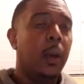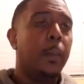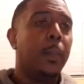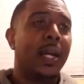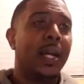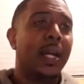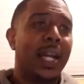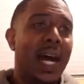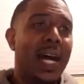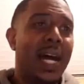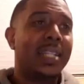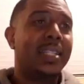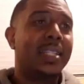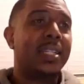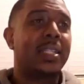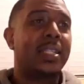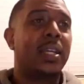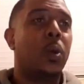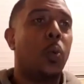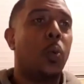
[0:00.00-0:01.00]
But God
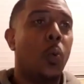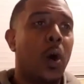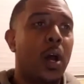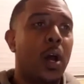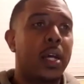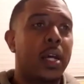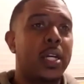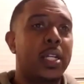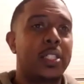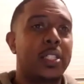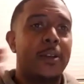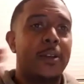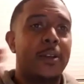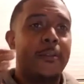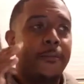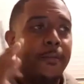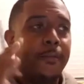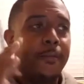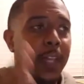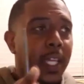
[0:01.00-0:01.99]
doesn't want us
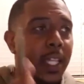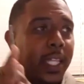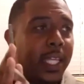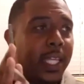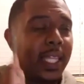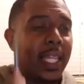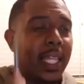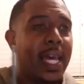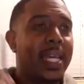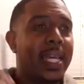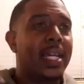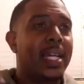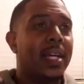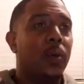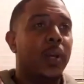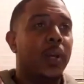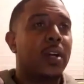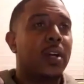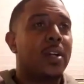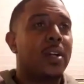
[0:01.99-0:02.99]
feeling like
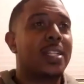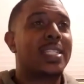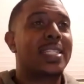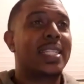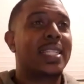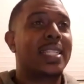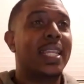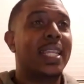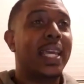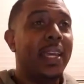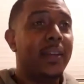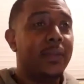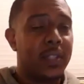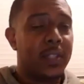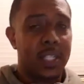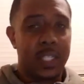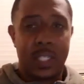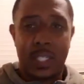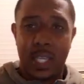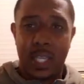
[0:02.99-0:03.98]
we are a slave
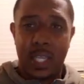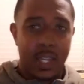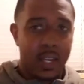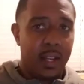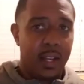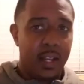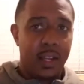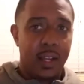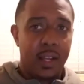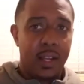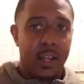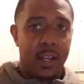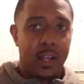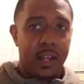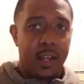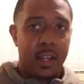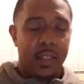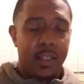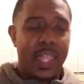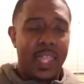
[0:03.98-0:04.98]
to sin.
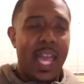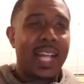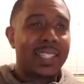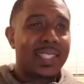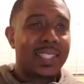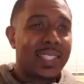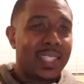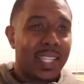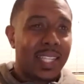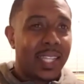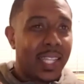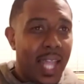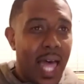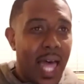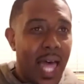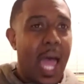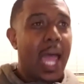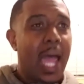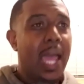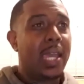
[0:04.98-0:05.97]
That's the
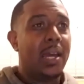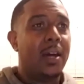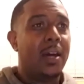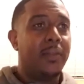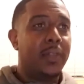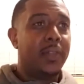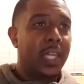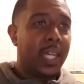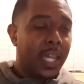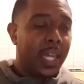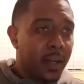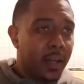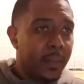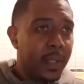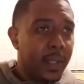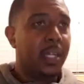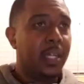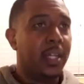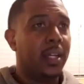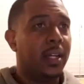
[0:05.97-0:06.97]
lie of the
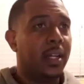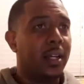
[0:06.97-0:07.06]
enemy.